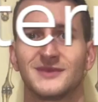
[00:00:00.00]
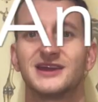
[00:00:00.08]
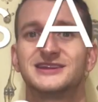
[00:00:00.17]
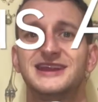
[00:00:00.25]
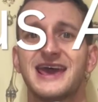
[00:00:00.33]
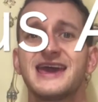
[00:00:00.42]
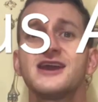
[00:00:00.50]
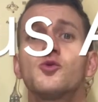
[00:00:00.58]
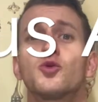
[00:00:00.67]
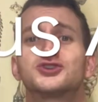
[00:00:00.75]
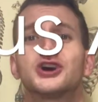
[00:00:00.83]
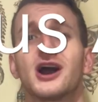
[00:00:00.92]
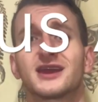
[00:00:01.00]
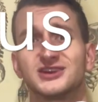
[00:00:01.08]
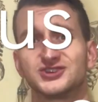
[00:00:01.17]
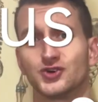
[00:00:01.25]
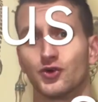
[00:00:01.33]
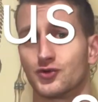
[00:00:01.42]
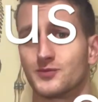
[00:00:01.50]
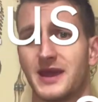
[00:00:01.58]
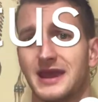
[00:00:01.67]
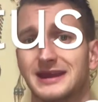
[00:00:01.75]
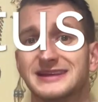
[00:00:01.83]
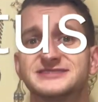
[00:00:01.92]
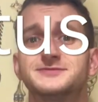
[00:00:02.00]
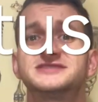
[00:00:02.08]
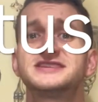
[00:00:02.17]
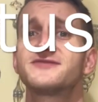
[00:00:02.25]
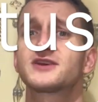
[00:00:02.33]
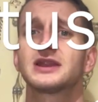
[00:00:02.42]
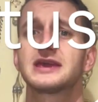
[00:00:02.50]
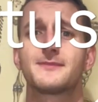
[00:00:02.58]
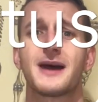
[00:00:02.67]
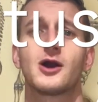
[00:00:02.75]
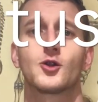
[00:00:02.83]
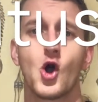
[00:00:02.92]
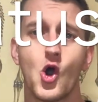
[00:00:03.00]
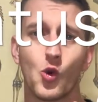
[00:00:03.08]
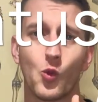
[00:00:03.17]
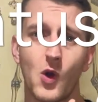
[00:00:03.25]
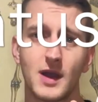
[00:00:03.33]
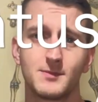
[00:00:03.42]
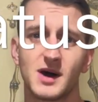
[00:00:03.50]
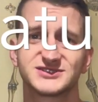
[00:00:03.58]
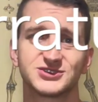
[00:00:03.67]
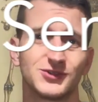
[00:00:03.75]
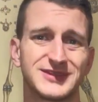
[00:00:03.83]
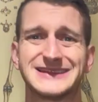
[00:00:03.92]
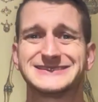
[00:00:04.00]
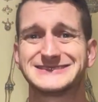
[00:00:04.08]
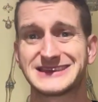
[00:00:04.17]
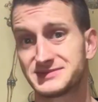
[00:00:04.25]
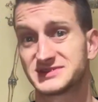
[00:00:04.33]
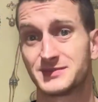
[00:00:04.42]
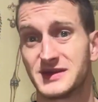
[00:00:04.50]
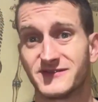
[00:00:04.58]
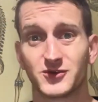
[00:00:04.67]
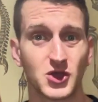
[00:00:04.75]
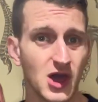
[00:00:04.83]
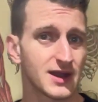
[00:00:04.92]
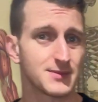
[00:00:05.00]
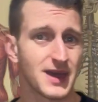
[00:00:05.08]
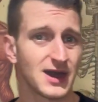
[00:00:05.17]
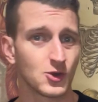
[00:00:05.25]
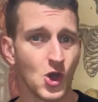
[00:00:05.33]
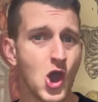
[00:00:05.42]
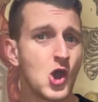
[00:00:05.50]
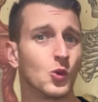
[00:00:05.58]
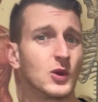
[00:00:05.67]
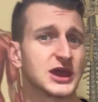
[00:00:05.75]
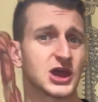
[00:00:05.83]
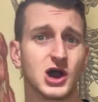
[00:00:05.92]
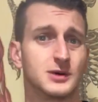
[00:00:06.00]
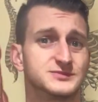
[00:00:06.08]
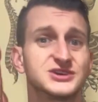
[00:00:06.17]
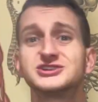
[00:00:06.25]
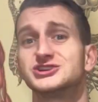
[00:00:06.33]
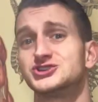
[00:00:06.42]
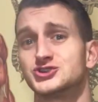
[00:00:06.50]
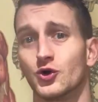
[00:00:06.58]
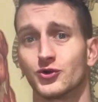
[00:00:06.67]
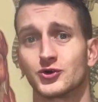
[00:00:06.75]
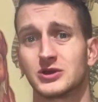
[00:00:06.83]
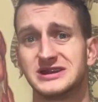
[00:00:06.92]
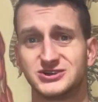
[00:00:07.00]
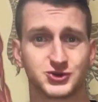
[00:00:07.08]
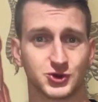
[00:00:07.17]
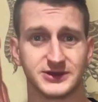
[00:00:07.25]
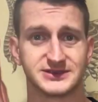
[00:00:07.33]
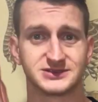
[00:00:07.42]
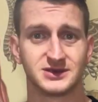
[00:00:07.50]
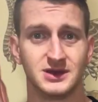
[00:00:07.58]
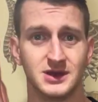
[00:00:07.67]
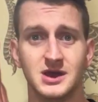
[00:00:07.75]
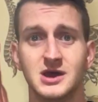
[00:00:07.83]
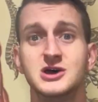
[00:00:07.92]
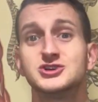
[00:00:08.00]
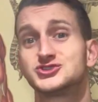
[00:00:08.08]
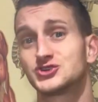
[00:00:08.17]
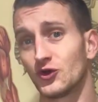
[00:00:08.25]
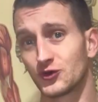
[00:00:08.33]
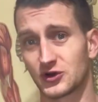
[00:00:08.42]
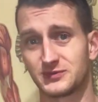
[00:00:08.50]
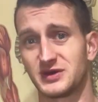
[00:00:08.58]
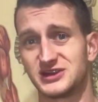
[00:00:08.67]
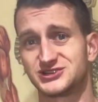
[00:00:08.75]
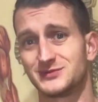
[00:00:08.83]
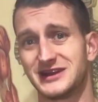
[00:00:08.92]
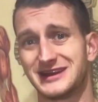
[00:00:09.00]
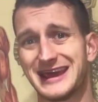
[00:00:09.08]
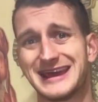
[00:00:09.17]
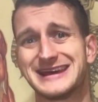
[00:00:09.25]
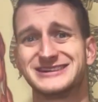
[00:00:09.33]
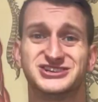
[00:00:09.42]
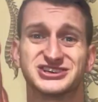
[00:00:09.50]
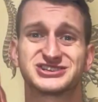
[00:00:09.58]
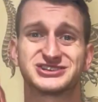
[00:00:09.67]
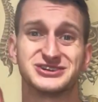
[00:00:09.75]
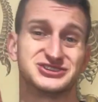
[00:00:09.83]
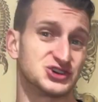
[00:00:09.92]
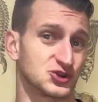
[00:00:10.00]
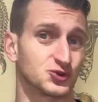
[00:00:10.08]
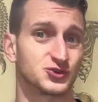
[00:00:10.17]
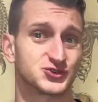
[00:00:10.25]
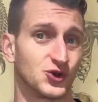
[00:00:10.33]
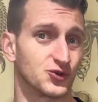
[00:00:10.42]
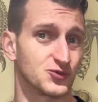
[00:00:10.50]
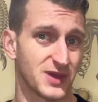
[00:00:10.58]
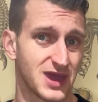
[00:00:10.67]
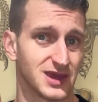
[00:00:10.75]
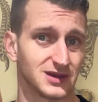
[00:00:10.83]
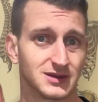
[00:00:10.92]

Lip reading: Today, we're talking shoulder pain, and specifically about one muscle that seems to be forgotten about when it comes to shoulder injuries. Shoulder impingement and just general shoulder pain.